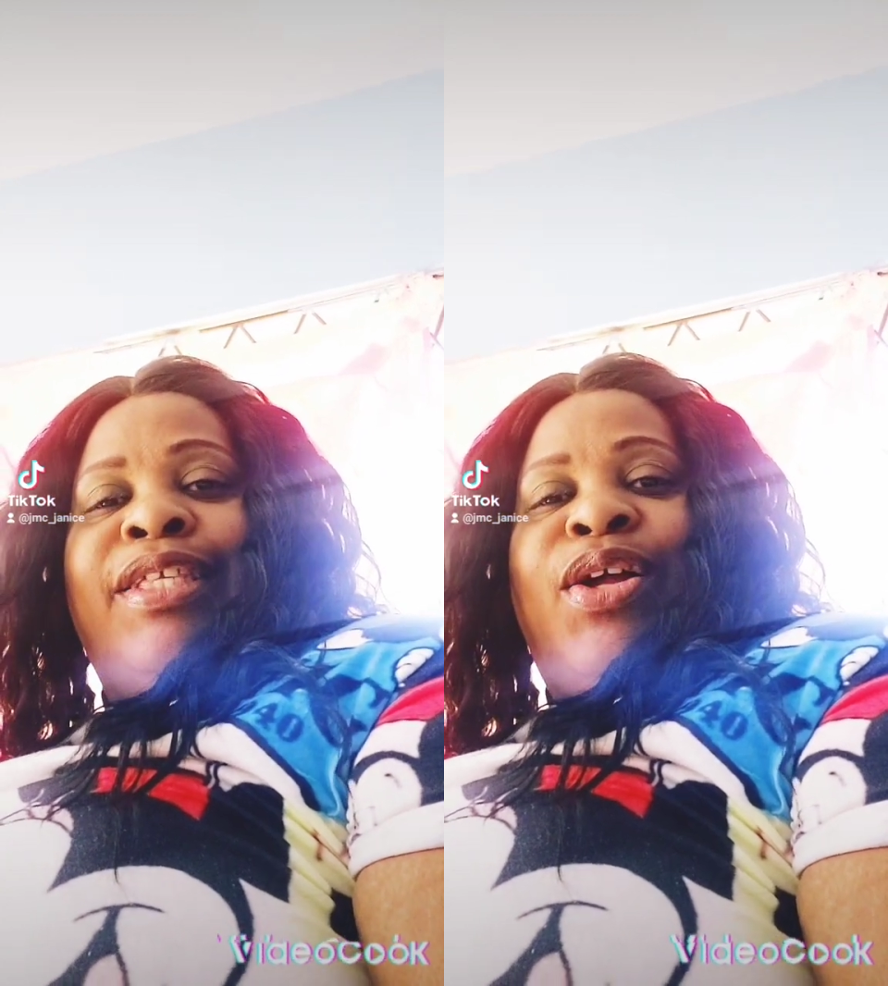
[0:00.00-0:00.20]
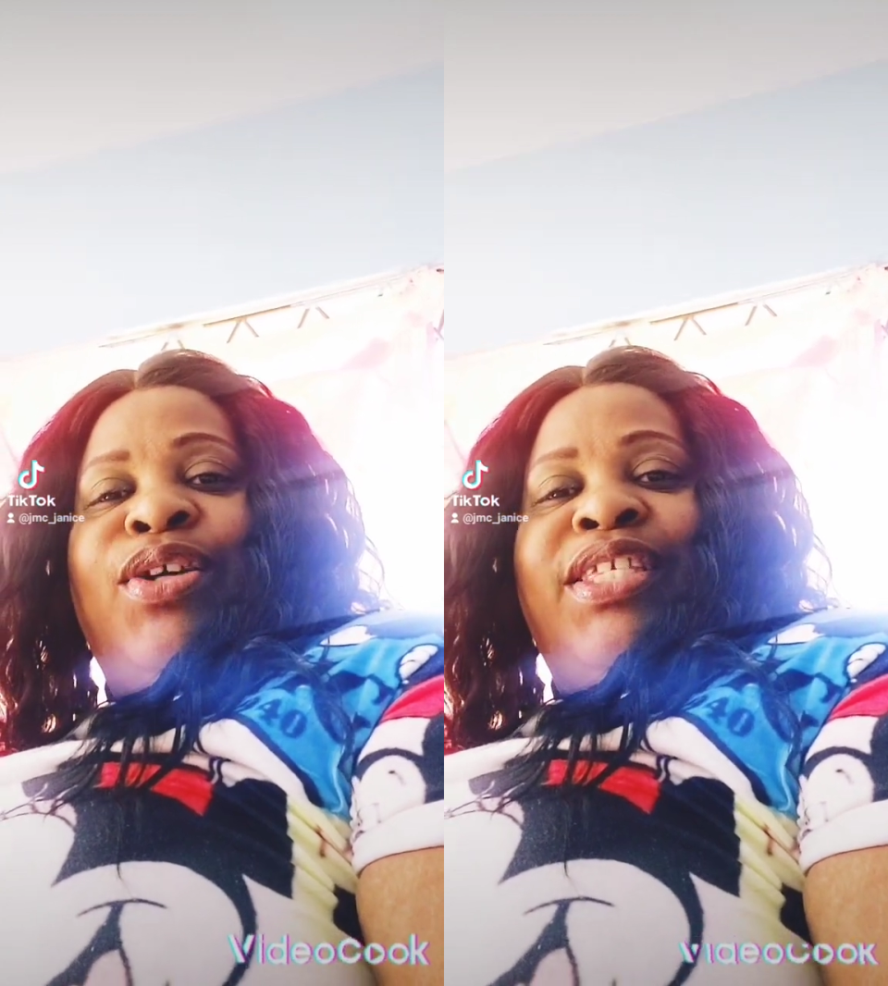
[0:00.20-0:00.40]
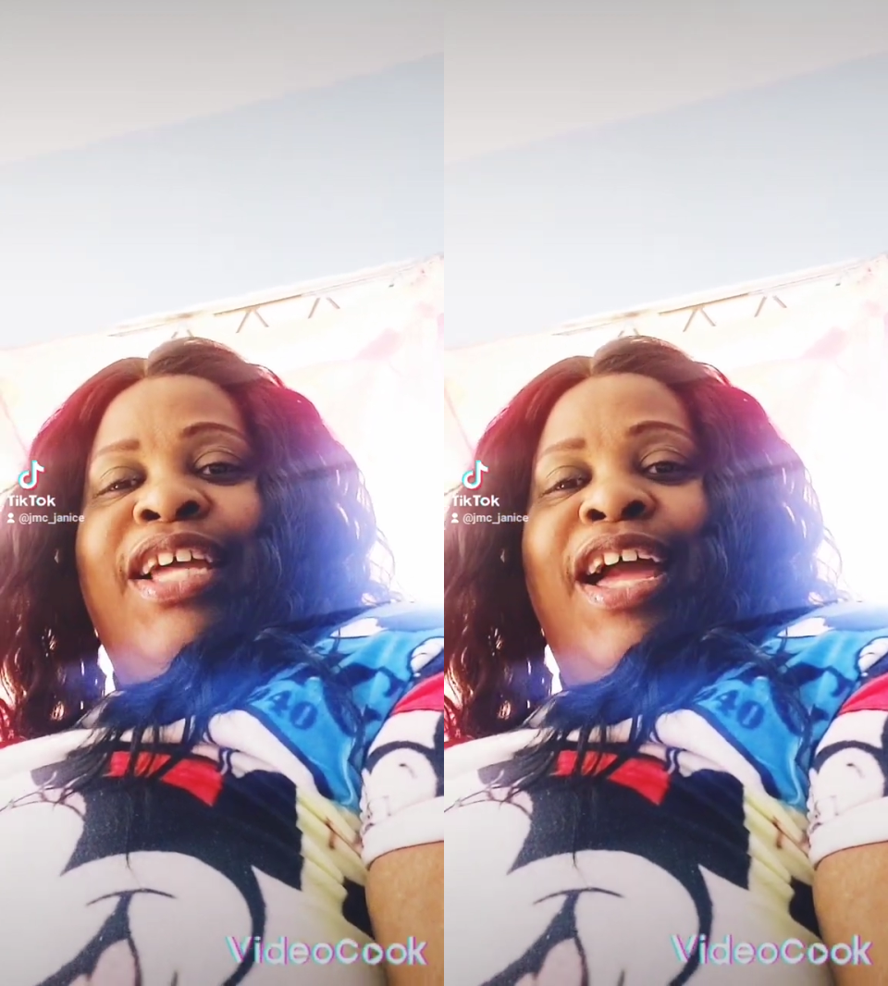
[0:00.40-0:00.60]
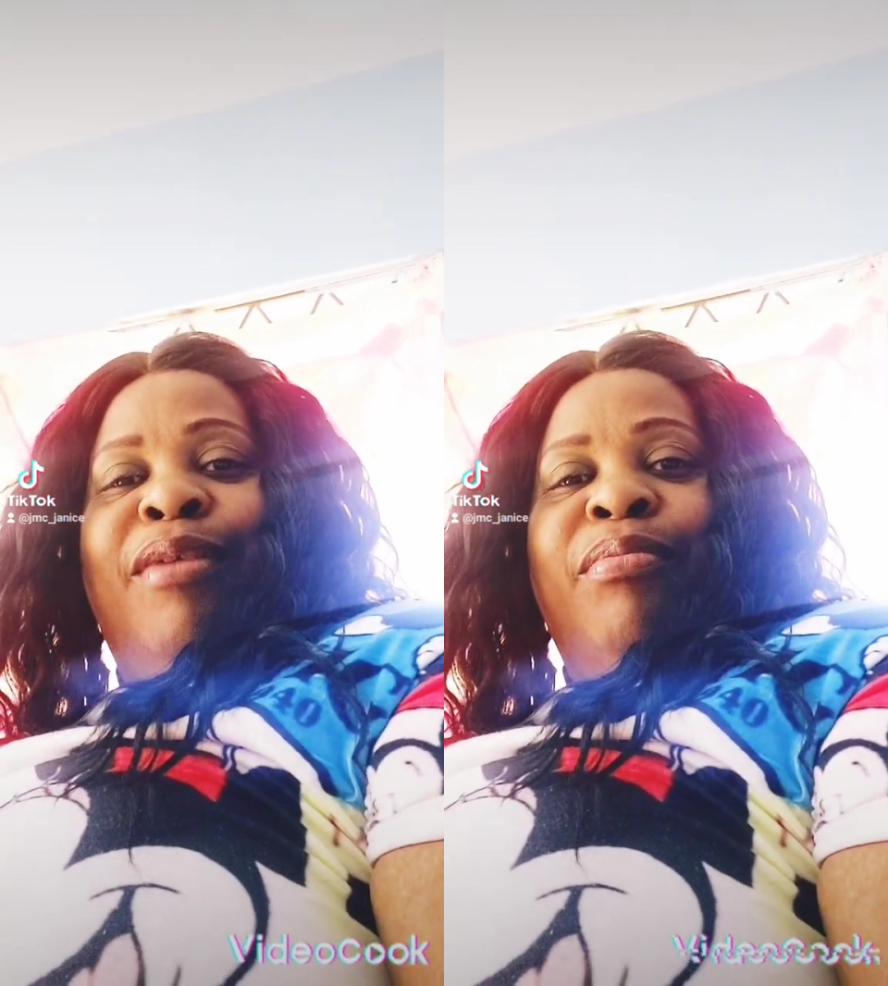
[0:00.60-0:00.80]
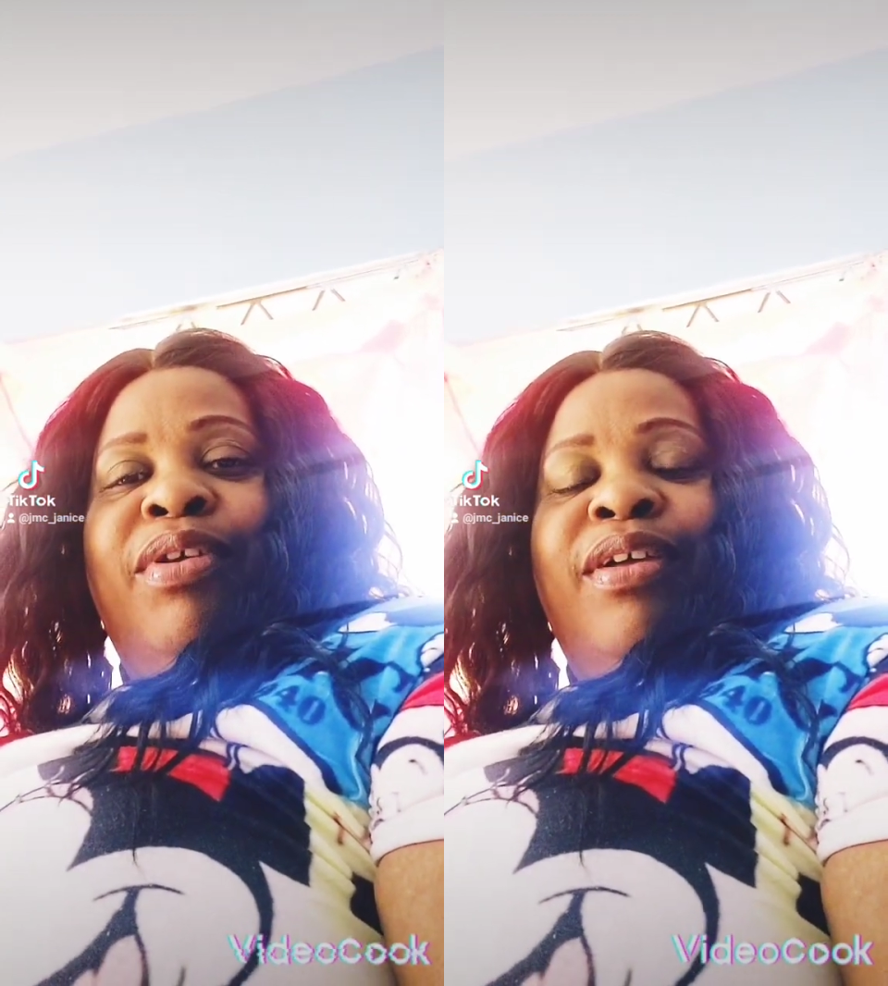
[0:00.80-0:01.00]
long time.